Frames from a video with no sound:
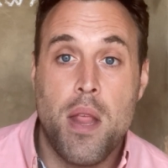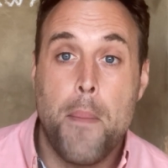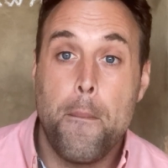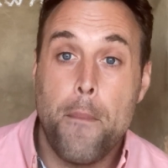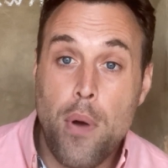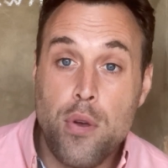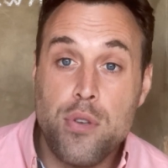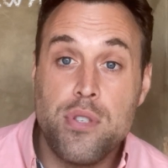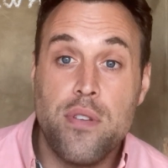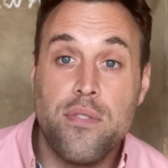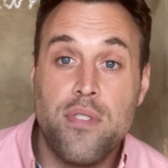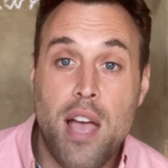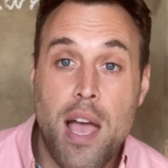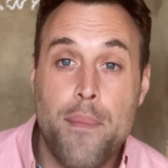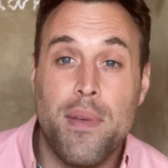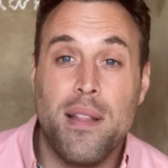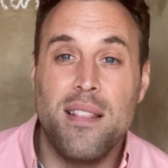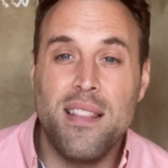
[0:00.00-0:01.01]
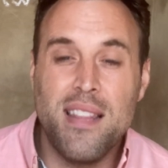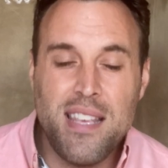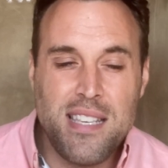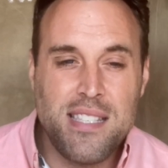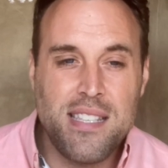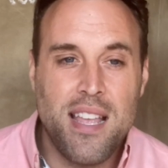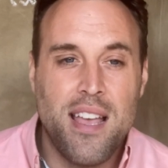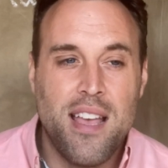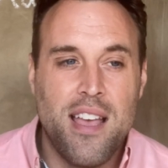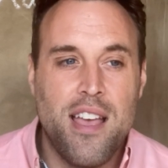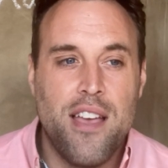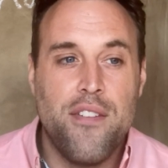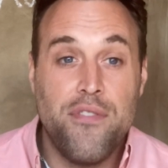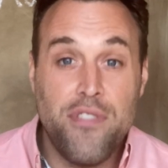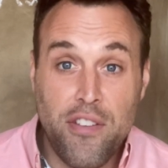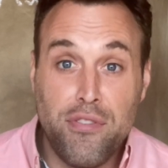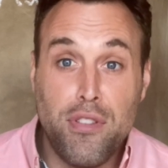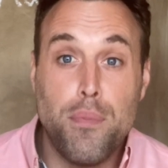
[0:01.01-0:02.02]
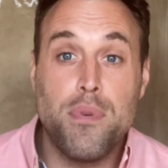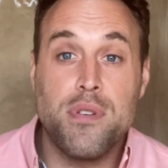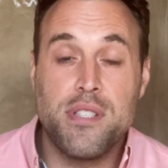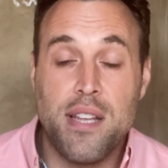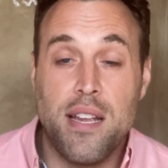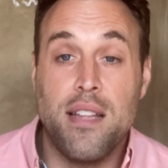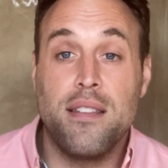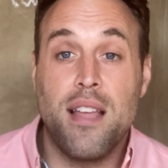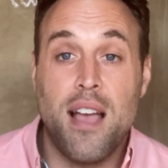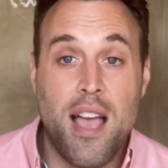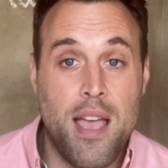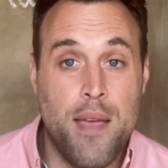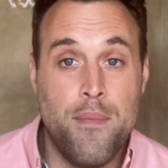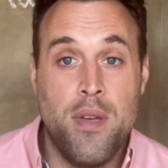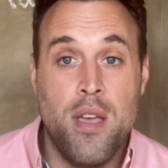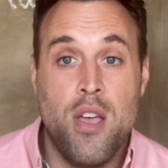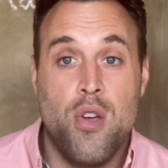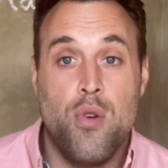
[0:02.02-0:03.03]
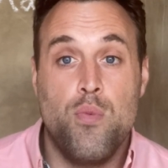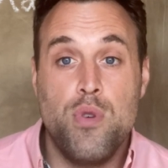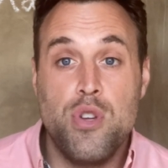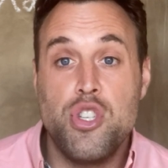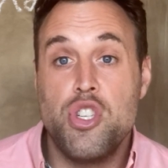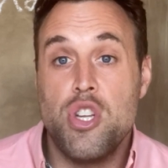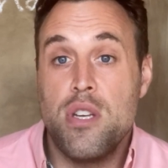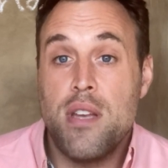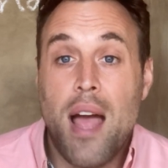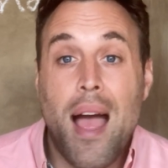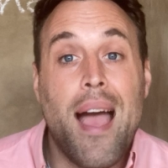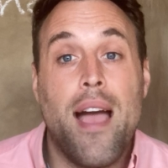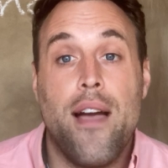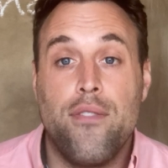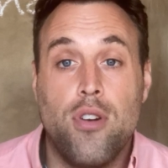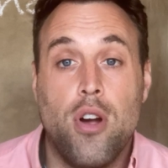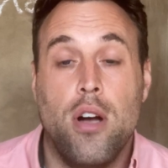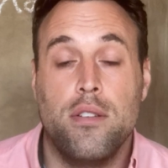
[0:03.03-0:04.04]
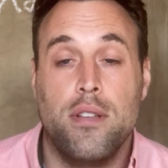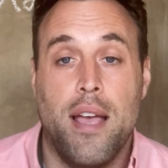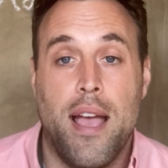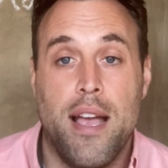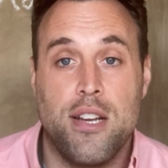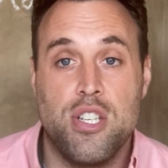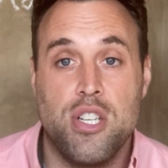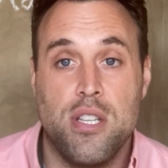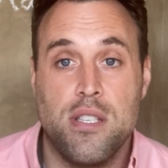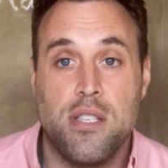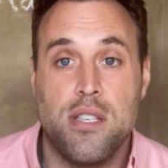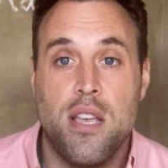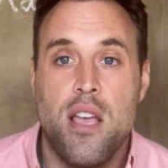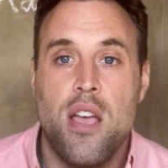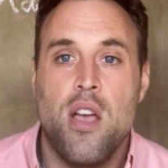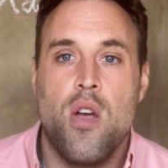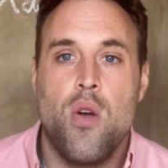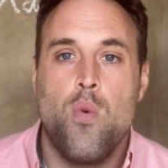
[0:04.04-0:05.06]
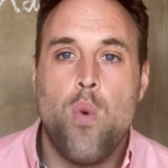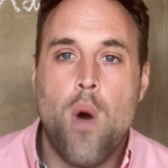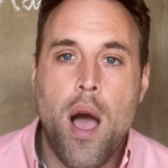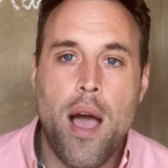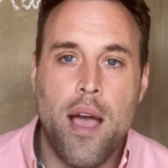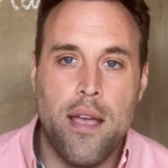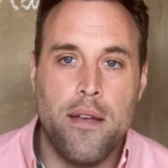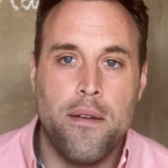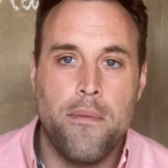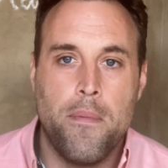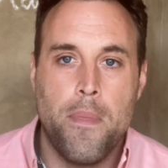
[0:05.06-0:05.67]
Most of the time, at least 50% of the time, we should not have call to actions. Why?